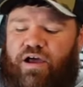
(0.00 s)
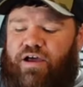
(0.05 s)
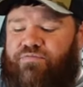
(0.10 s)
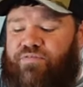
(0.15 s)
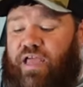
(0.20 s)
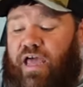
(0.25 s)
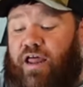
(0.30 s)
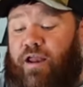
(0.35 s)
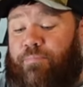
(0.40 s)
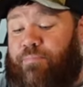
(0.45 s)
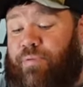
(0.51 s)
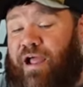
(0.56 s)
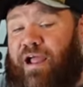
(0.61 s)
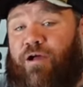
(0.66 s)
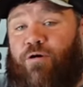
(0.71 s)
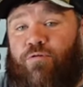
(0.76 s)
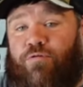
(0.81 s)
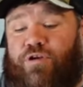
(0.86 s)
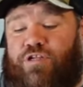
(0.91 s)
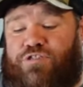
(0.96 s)
I've got a
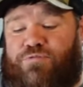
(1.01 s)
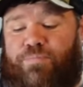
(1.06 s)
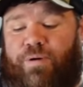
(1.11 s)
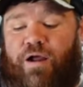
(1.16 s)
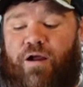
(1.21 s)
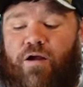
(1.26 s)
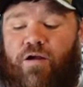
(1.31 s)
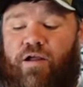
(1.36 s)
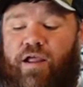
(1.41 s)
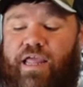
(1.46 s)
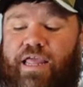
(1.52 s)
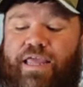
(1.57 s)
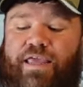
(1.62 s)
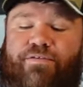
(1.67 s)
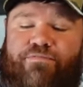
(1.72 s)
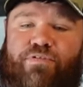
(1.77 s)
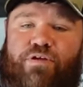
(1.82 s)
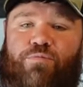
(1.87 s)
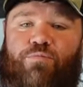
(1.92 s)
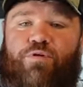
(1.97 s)
pound to spare,
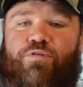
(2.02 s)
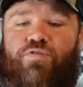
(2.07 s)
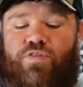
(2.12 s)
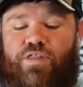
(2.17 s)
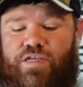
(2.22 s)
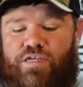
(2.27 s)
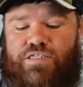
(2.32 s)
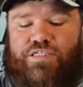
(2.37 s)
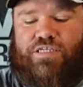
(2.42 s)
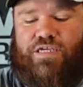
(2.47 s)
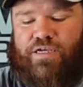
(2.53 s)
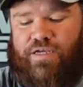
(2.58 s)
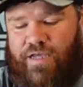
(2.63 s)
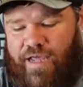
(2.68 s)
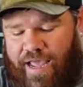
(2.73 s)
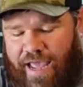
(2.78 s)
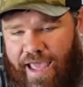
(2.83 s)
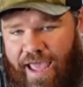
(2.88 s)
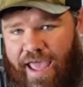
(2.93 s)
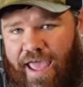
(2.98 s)
even with this
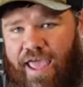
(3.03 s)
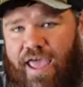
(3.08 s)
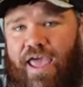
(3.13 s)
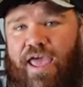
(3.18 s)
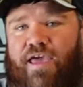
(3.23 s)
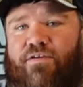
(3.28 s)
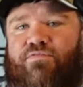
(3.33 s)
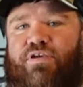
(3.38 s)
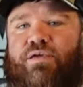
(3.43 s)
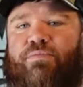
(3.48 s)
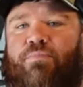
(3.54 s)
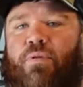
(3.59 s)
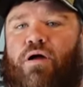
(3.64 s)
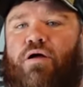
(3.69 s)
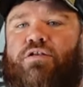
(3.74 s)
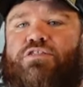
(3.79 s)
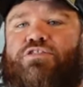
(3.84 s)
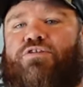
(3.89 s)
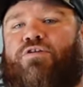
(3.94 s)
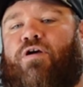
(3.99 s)
heavy
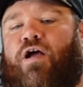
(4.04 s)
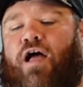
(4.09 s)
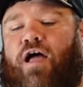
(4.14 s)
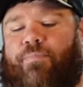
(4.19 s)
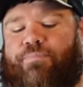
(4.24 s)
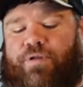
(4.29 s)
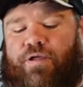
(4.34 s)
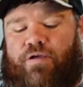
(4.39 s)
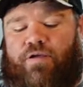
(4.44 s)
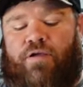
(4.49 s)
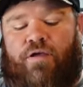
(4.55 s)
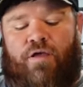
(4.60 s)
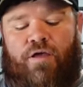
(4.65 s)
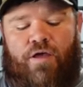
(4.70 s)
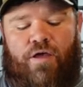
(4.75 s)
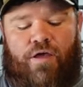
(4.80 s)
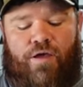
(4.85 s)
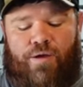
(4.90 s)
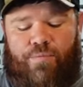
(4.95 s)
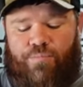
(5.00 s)
monster optic.
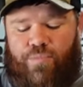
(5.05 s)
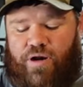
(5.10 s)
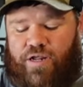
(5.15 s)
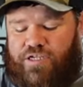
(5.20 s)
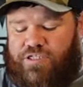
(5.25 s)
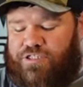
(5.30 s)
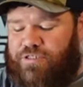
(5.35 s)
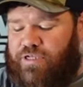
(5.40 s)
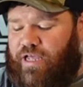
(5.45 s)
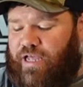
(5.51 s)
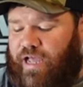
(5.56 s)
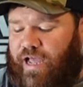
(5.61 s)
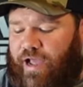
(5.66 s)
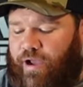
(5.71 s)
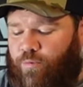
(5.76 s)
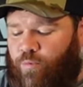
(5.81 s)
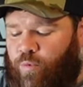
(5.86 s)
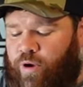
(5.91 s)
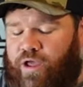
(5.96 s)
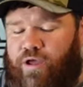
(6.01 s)
But I
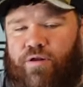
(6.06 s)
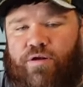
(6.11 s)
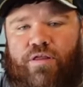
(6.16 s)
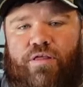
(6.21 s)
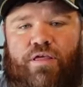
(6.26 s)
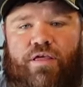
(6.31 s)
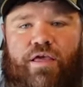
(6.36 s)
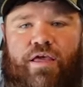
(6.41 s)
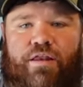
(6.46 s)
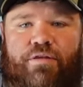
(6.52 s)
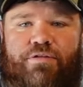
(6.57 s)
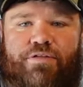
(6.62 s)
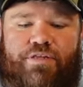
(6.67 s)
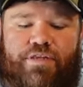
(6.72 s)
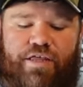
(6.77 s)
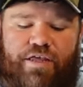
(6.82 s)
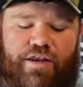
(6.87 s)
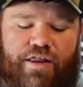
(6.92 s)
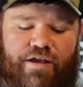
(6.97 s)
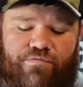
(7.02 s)
went and
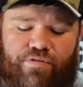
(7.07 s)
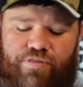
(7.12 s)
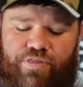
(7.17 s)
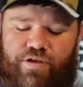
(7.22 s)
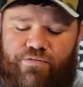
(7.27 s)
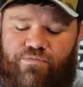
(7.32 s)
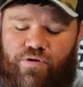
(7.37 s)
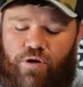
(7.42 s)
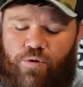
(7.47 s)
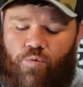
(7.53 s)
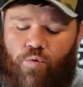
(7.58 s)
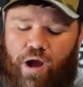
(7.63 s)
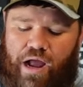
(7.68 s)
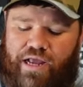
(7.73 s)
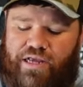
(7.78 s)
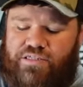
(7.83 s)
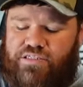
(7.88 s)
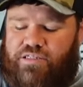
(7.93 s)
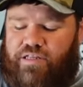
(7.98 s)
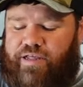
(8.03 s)
did everything very
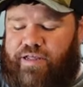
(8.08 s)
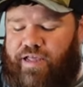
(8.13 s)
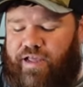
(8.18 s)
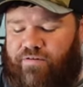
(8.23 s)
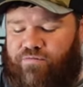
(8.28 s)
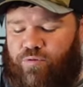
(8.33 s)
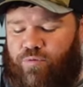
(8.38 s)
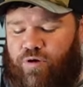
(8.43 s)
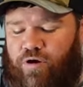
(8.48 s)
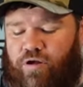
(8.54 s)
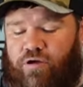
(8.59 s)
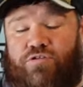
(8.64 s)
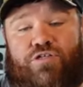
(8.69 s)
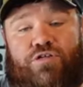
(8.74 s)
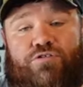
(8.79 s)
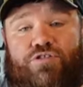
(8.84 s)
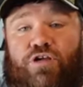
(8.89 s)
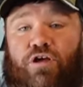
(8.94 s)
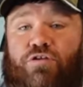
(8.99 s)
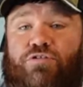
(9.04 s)
wisely everywhere else.
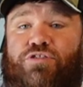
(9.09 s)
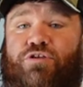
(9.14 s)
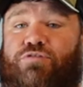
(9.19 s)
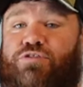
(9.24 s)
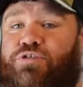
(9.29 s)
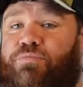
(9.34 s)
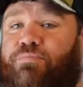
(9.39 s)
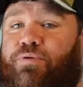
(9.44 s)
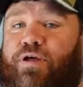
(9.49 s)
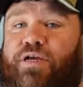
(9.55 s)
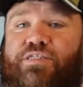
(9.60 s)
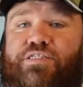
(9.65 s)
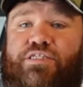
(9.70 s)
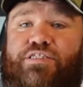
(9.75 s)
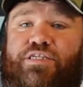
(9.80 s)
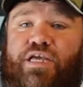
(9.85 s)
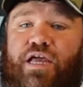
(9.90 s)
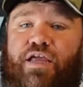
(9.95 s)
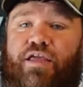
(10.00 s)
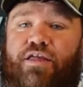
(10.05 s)
There's also some
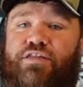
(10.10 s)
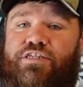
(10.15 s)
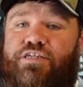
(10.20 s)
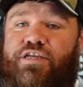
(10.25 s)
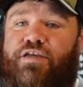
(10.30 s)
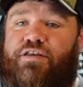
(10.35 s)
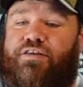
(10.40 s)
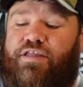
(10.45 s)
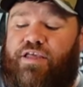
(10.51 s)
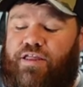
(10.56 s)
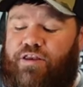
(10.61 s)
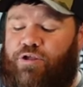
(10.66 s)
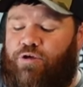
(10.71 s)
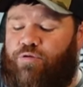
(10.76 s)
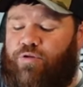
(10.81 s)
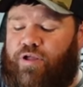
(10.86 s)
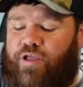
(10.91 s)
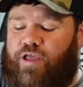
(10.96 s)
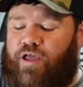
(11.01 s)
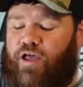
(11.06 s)
places I could continue
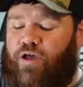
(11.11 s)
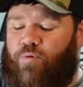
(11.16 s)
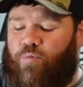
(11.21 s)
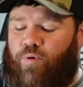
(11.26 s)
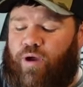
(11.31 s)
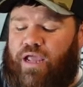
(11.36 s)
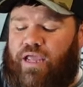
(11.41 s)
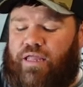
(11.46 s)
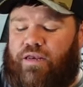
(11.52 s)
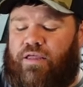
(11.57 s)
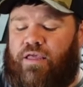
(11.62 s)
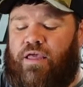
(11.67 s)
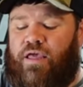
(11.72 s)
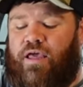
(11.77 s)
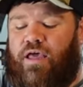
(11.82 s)
to cut weight.